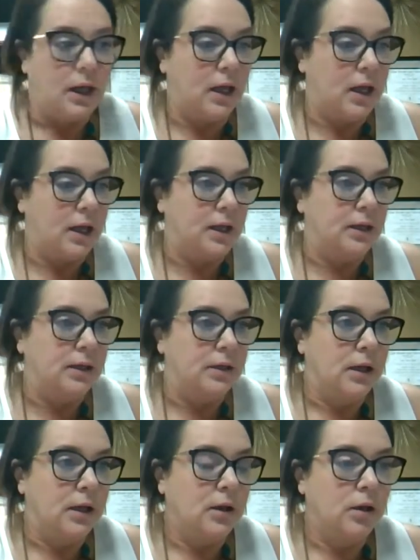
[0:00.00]
And
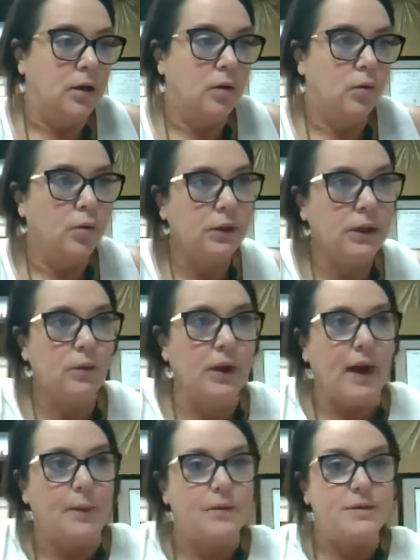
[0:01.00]
really
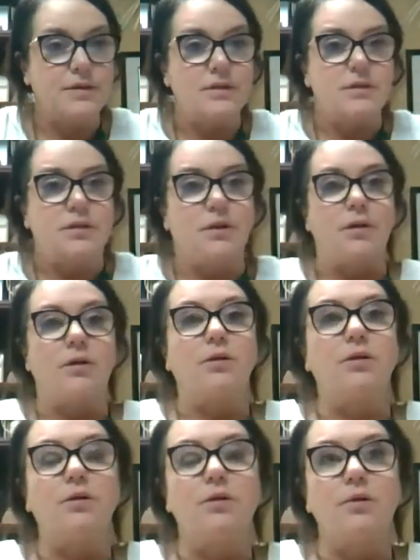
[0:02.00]
what happens is the